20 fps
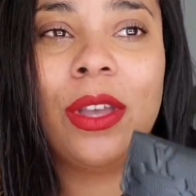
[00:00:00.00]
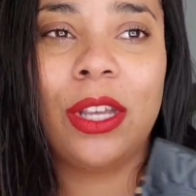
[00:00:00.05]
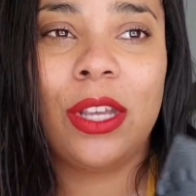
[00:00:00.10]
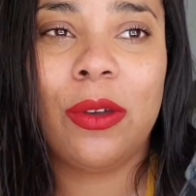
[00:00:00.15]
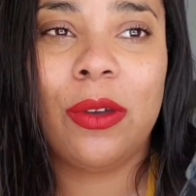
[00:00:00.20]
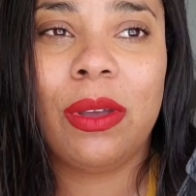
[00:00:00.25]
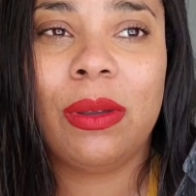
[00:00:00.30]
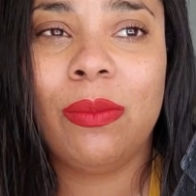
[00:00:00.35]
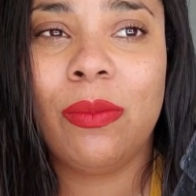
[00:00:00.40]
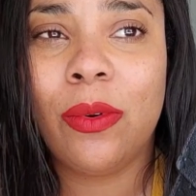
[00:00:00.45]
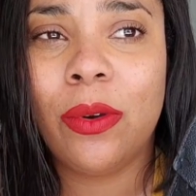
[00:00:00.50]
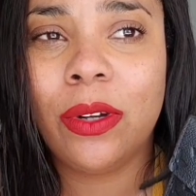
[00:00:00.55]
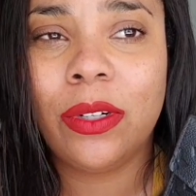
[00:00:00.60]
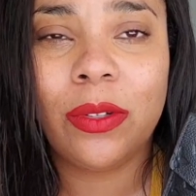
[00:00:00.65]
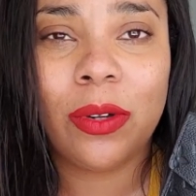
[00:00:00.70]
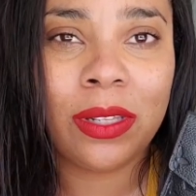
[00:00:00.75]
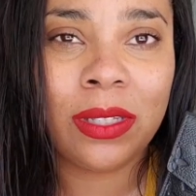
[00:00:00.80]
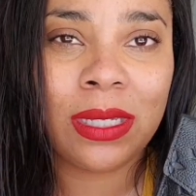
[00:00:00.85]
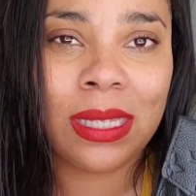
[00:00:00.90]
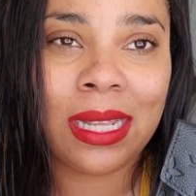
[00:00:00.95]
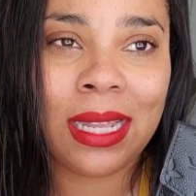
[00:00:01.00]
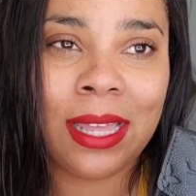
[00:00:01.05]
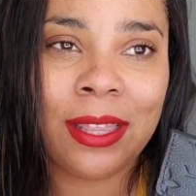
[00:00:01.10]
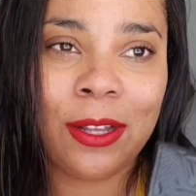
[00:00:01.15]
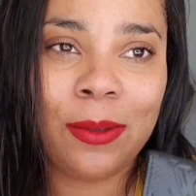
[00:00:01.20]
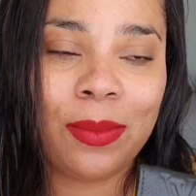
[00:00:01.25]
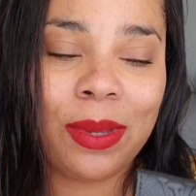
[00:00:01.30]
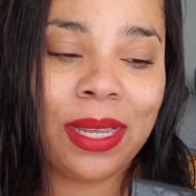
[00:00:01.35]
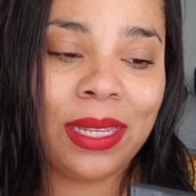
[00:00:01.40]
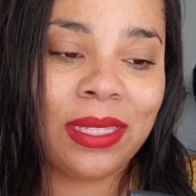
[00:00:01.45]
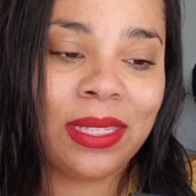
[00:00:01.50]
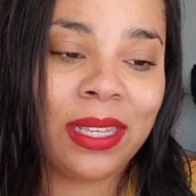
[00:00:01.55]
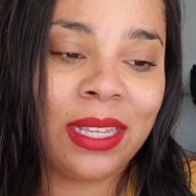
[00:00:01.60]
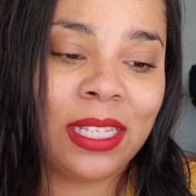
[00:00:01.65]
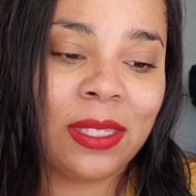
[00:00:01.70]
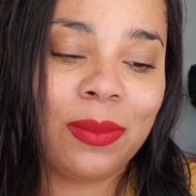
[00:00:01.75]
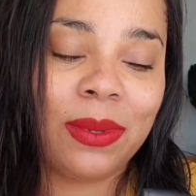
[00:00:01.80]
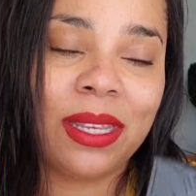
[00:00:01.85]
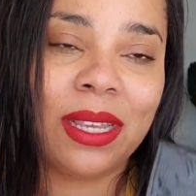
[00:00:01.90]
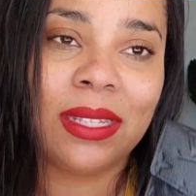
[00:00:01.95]
going more towards the leather
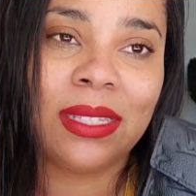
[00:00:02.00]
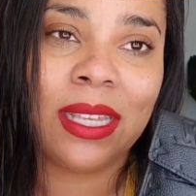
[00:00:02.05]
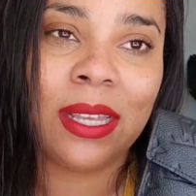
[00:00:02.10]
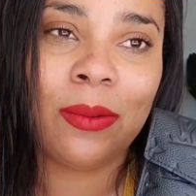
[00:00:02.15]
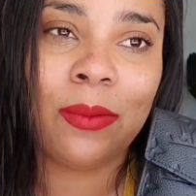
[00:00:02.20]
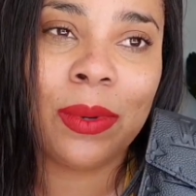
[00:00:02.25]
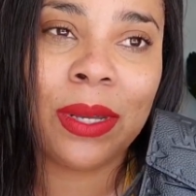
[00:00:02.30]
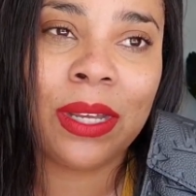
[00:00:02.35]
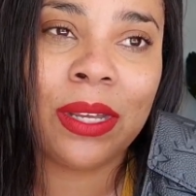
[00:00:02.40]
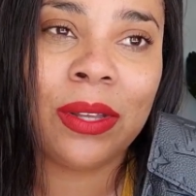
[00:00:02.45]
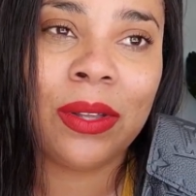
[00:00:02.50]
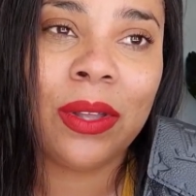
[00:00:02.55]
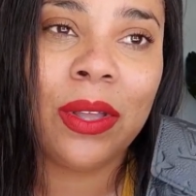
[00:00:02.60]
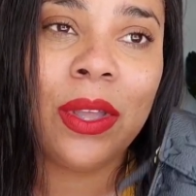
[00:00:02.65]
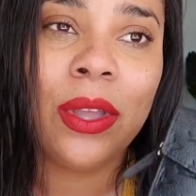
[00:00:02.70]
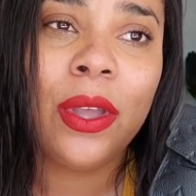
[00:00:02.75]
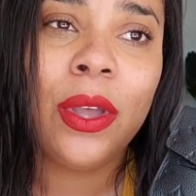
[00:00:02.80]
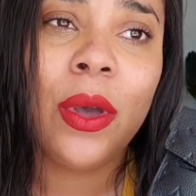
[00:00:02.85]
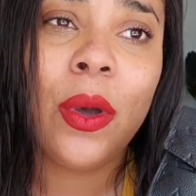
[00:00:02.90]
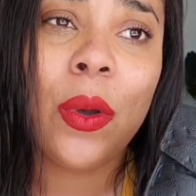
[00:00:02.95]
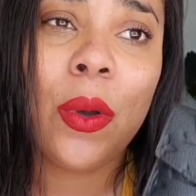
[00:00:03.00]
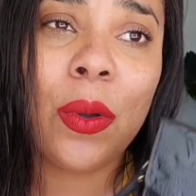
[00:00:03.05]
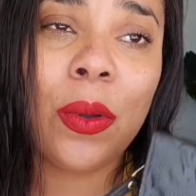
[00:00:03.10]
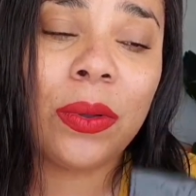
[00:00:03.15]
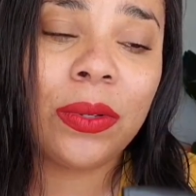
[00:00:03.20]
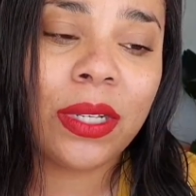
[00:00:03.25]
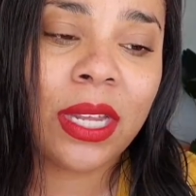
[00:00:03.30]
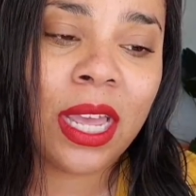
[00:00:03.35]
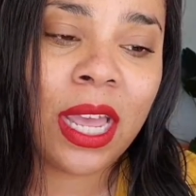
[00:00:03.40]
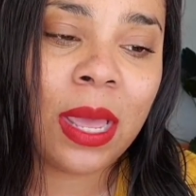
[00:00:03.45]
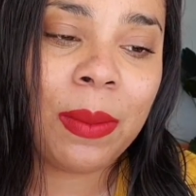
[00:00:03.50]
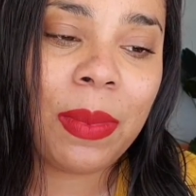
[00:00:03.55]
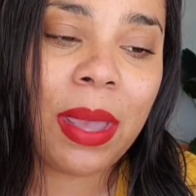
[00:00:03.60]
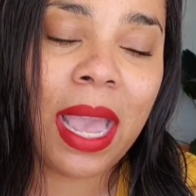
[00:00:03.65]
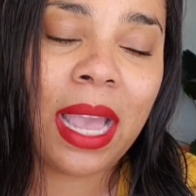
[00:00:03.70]
pieces because they will hold up.